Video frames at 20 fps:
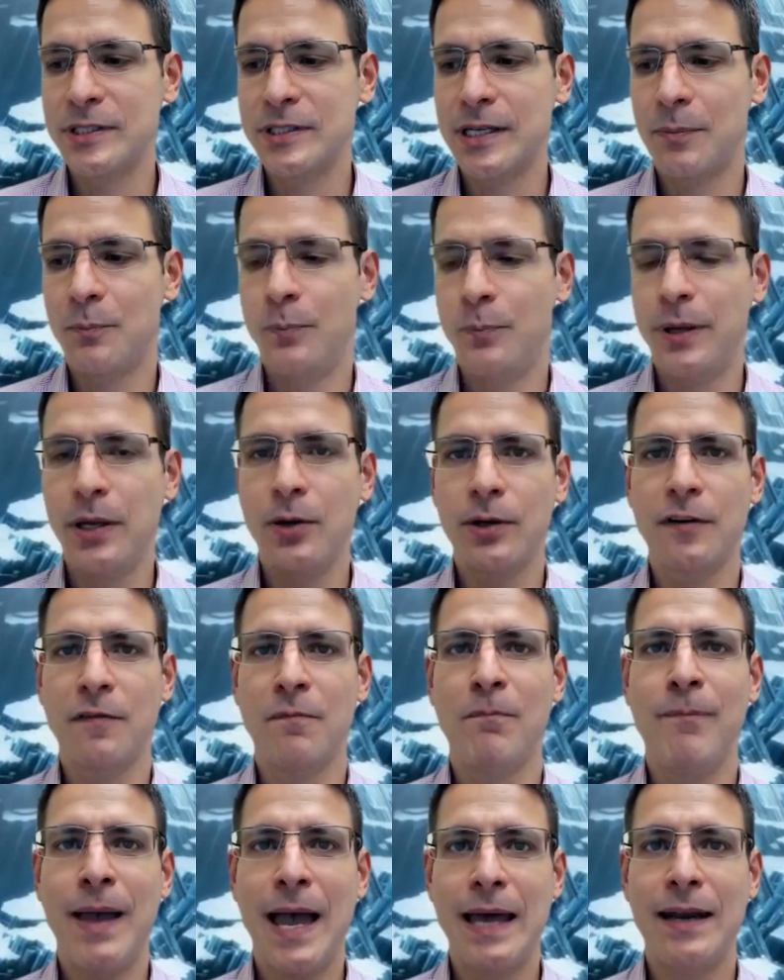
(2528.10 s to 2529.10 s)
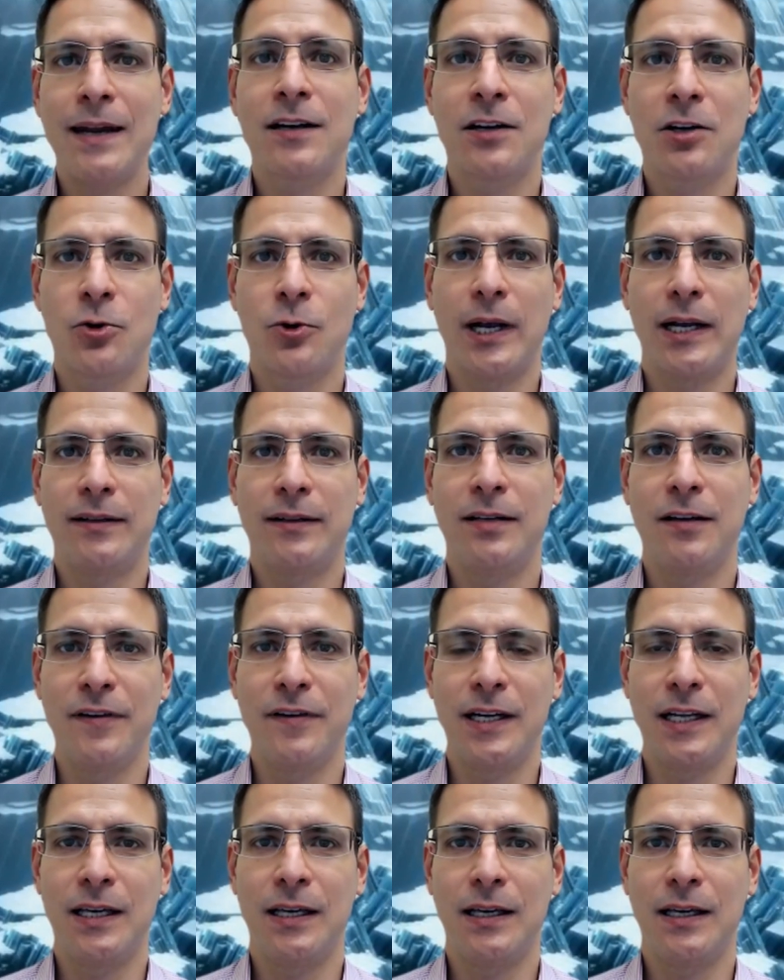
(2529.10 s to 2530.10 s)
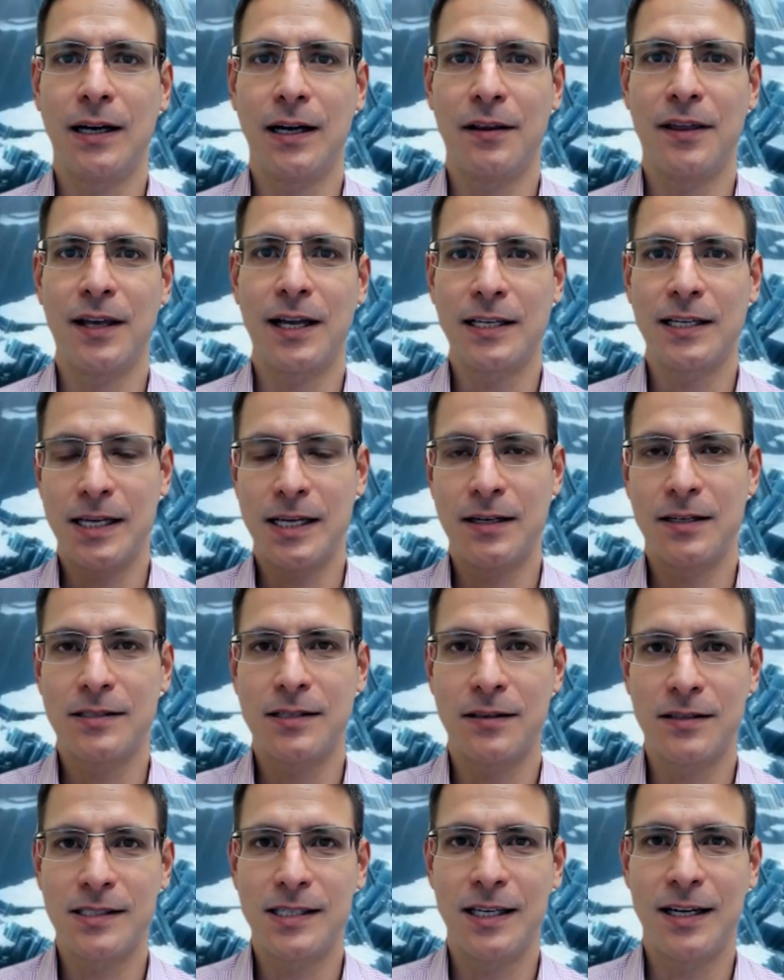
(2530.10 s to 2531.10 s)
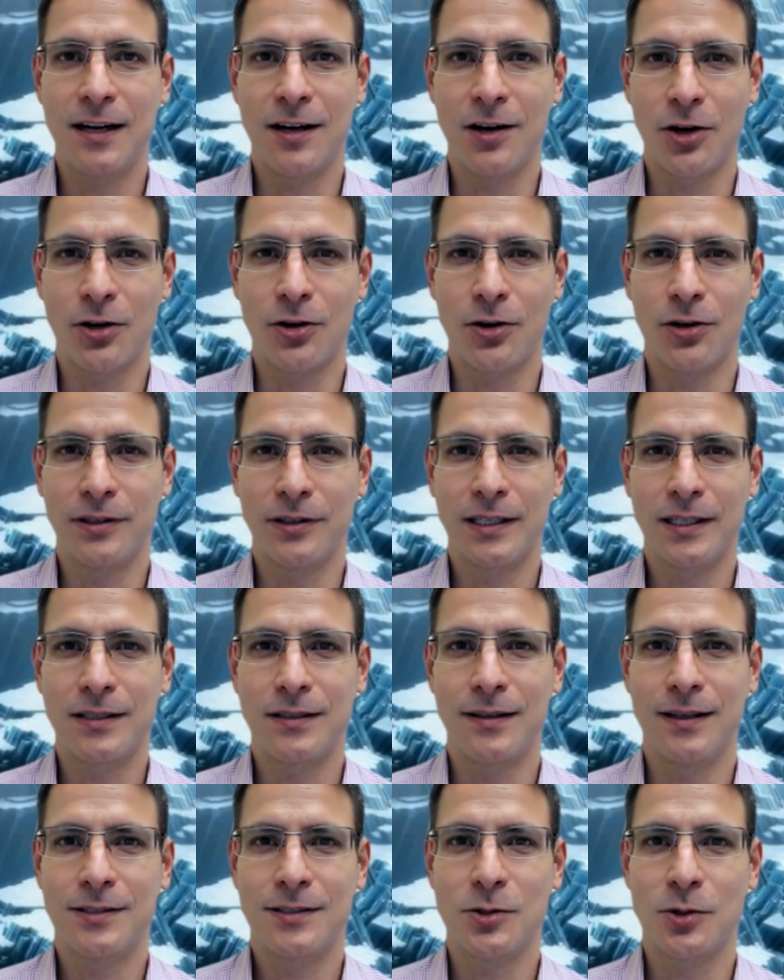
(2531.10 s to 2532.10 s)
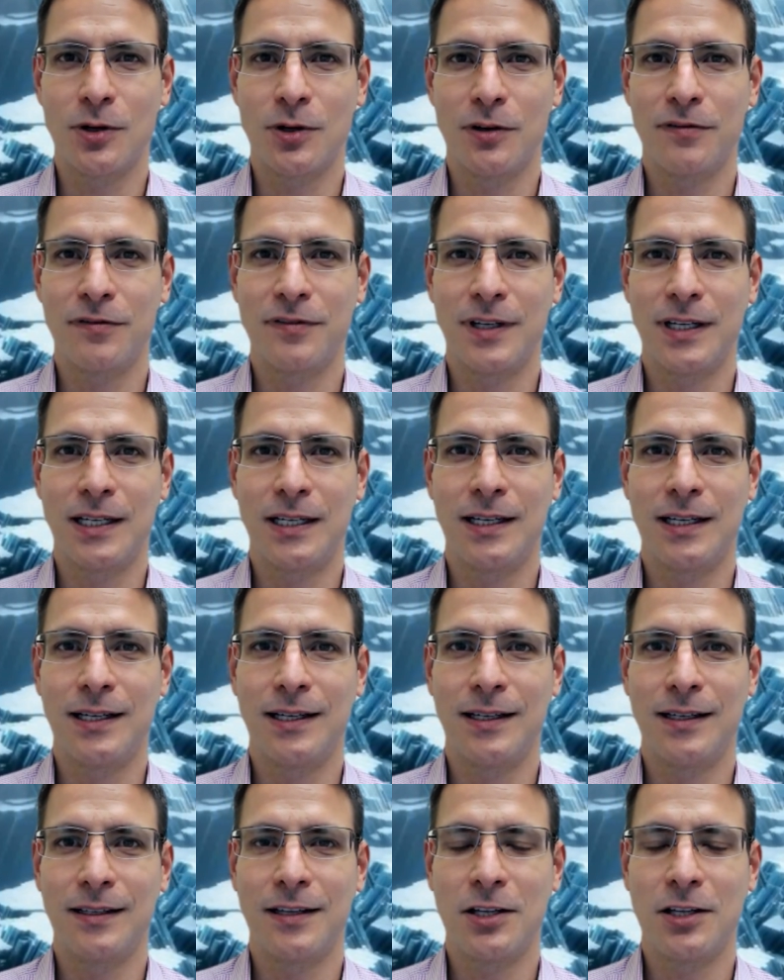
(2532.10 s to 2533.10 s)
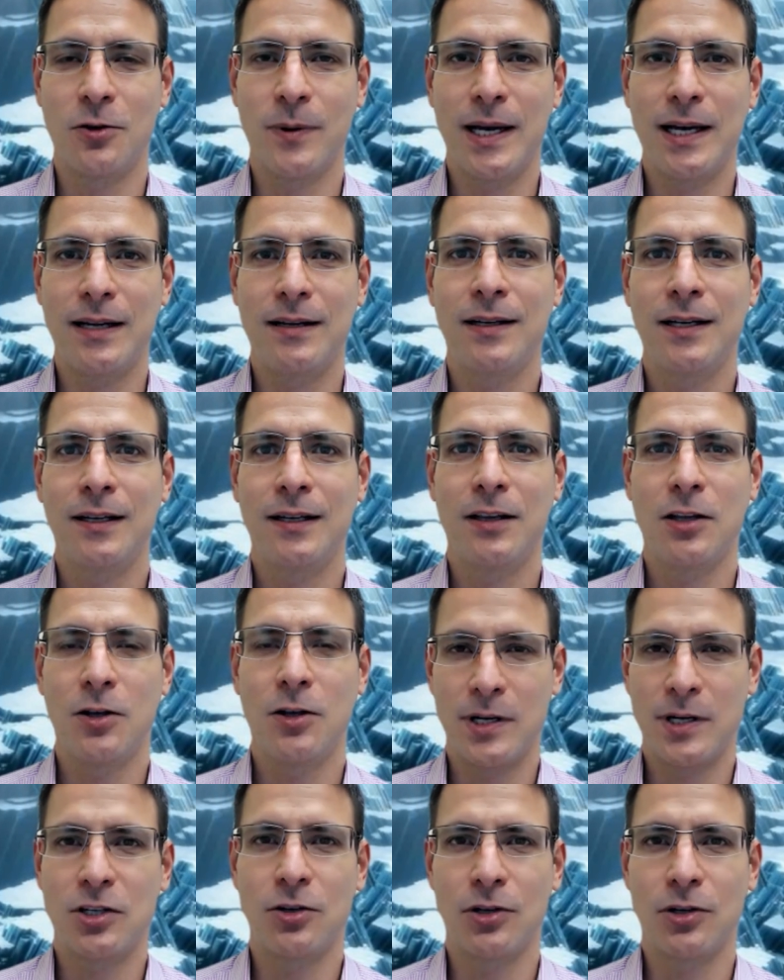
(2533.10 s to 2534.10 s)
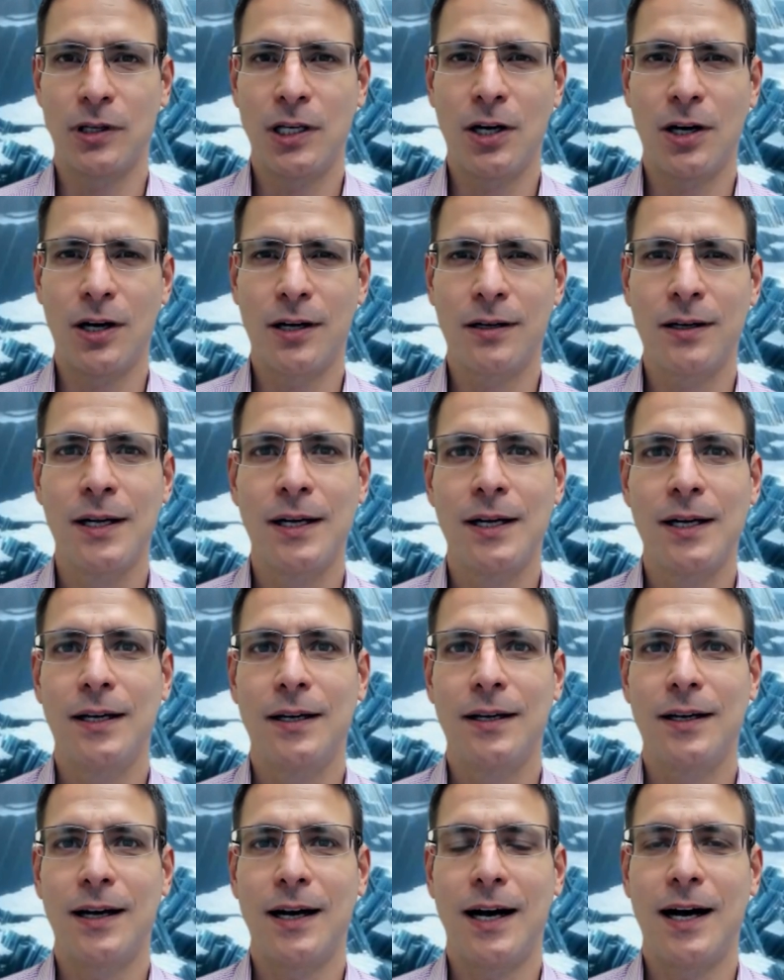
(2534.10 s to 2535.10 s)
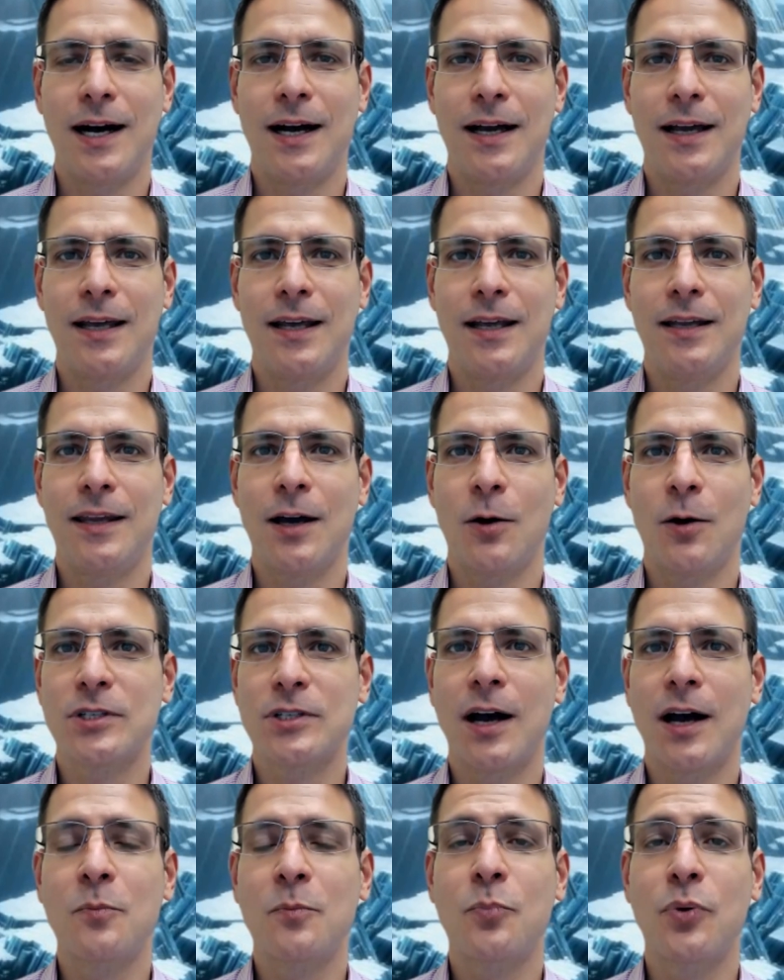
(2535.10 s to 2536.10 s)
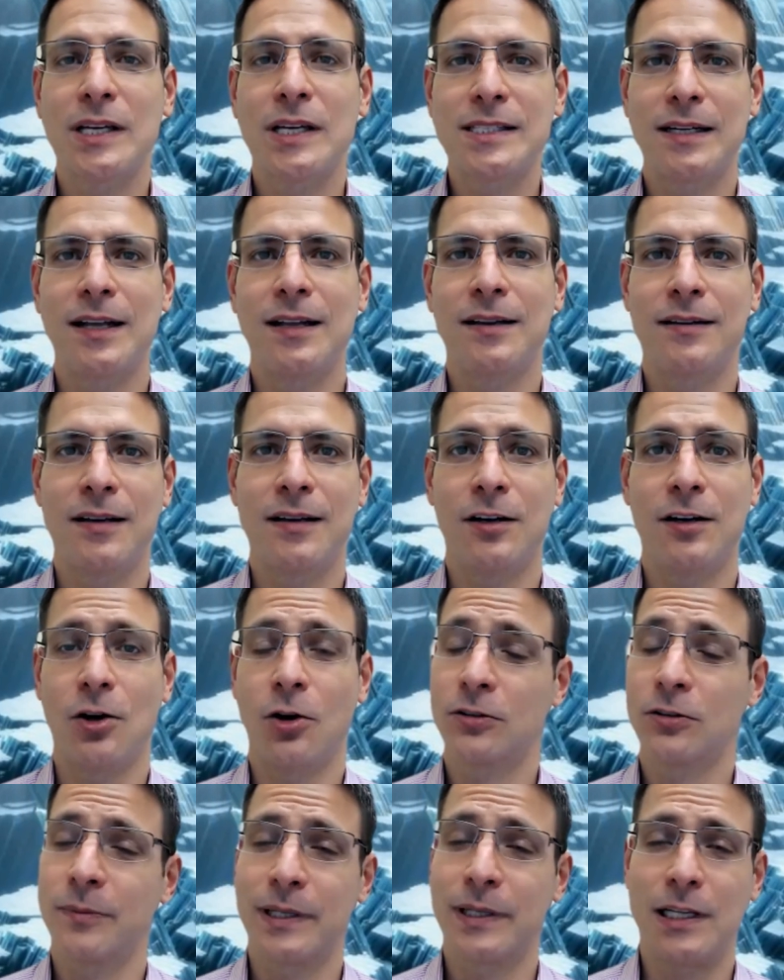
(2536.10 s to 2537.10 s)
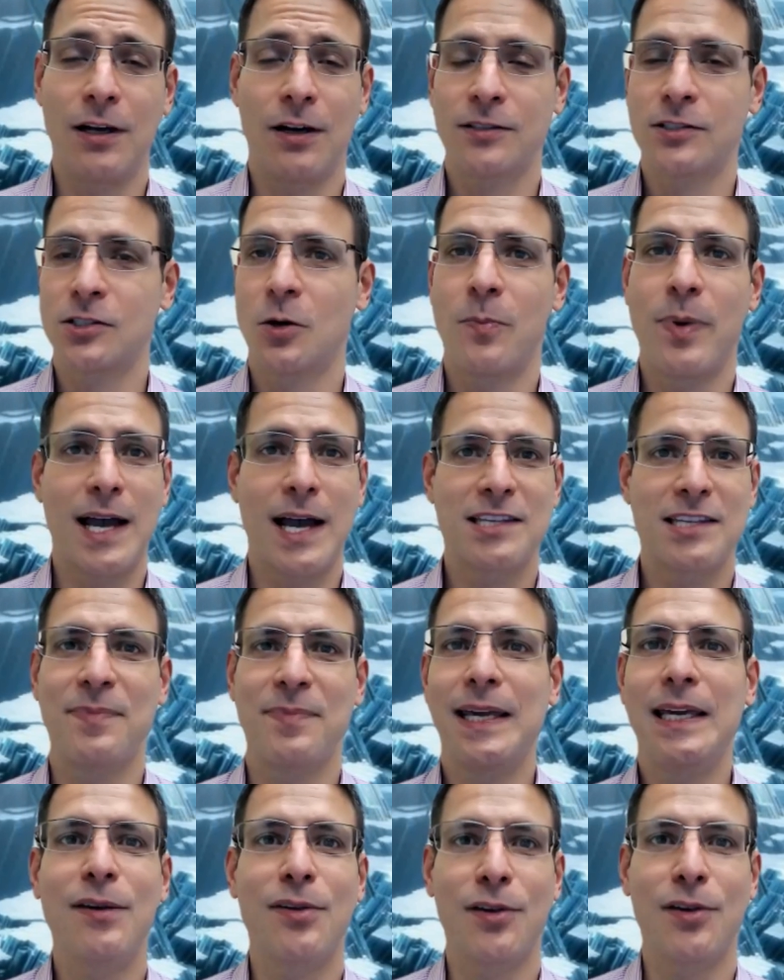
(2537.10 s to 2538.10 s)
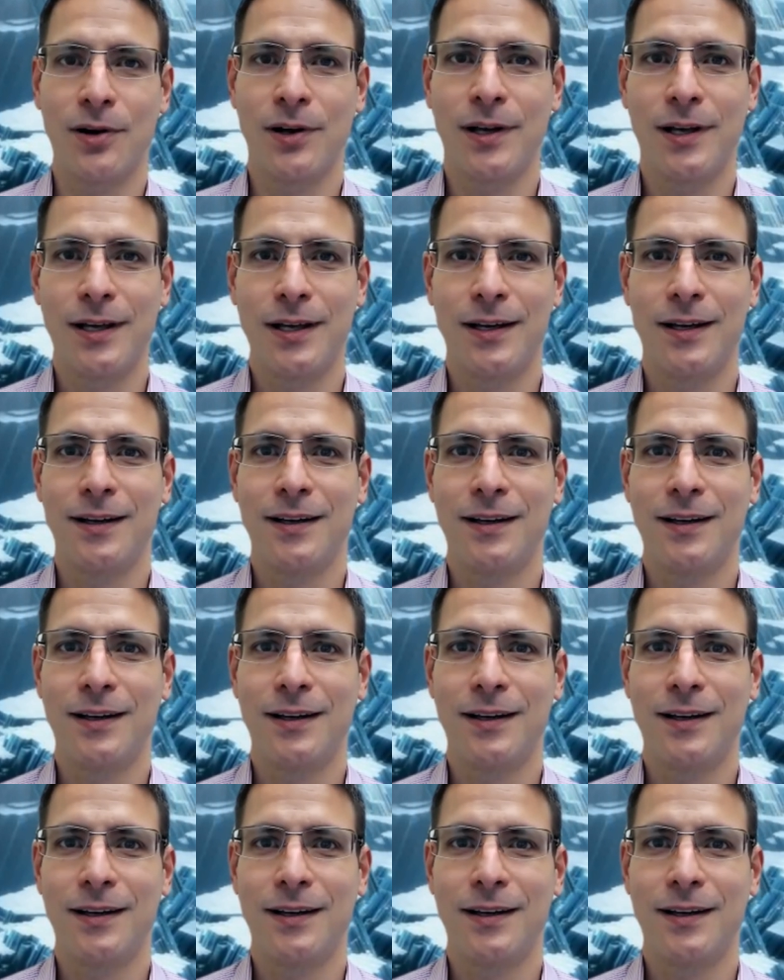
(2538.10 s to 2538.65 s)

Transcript: It was a period of manic creativity. I think I said this in the CNN article that you read, that you mentioned early on, that was unprecedented and ultimately unsurpassed by either.